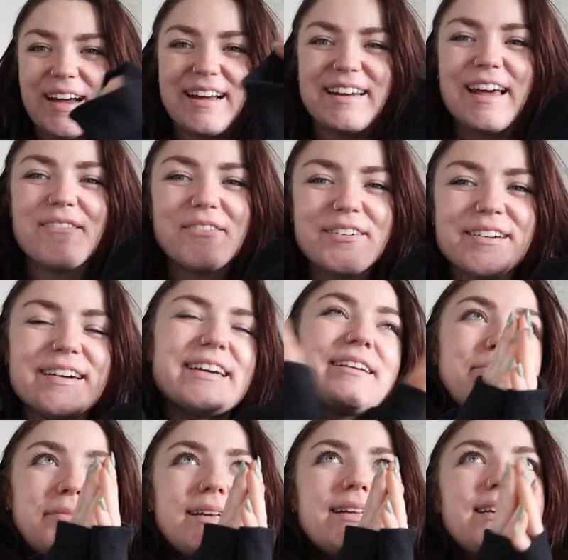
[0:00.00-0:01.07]
I never in
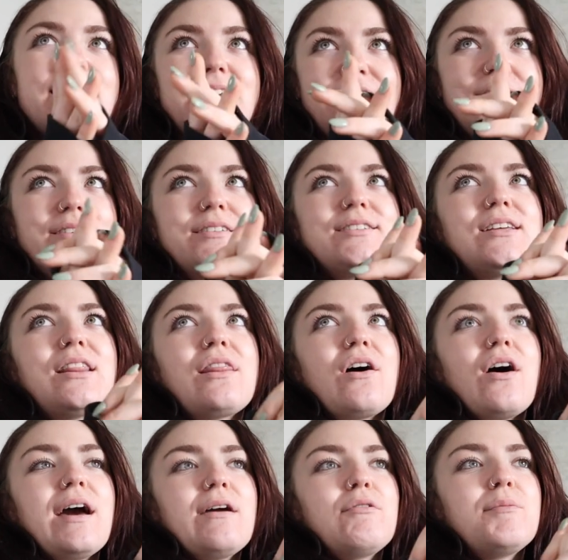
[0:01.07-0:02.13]
a million years
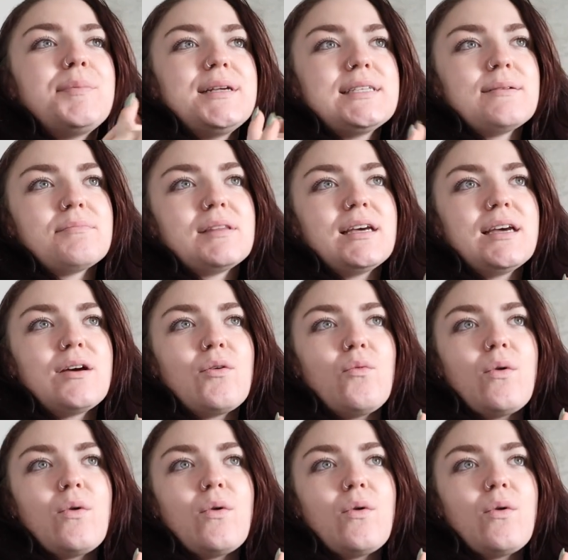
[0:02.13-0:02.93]
thought it would be something